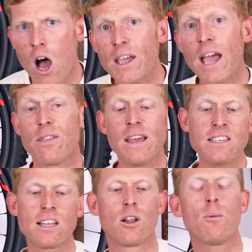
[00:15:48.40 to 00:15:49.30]
Okay,
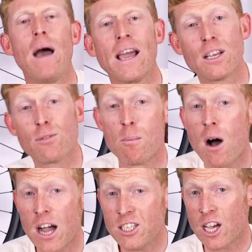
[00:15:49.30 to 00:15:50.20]
this little package from
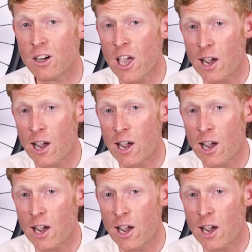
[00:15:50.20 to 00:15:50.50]
IGL